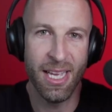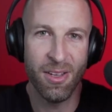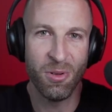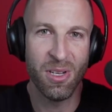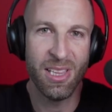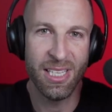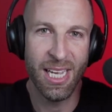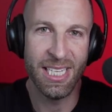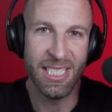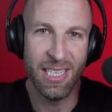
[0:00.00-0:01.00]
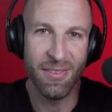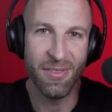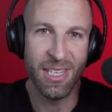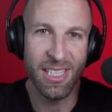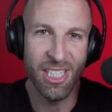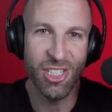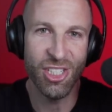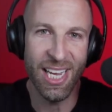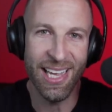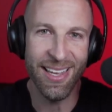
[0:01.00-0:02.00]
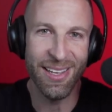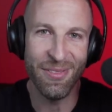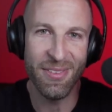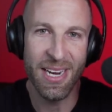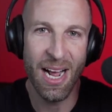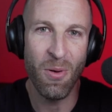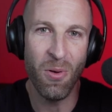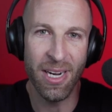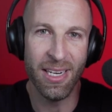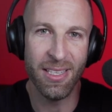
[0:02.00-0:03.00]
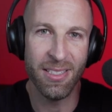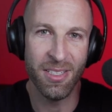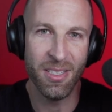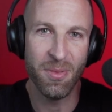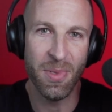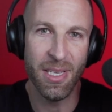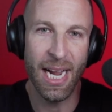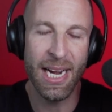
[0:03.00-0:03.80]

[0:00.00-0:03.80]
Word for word: that whole cli idea of the cliché of not wanting it to just be...